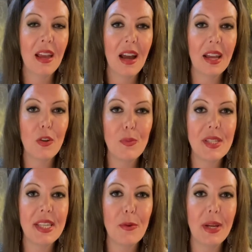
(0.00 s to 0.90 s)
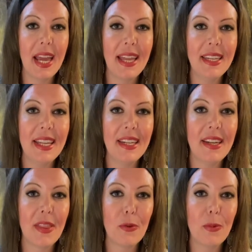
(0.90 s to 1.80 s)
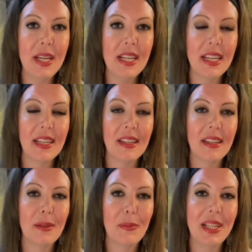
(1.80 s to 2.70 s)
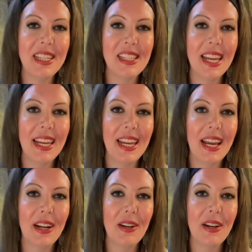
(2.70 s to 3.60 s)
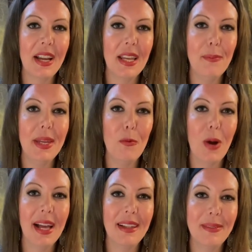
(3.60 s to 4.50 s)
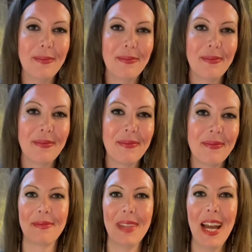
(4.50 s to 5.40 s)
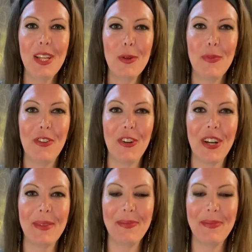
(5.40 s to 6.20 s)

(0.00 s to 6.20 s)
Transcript: I hope to see you again in another reading. Please take care and be well. Hi, Group 4.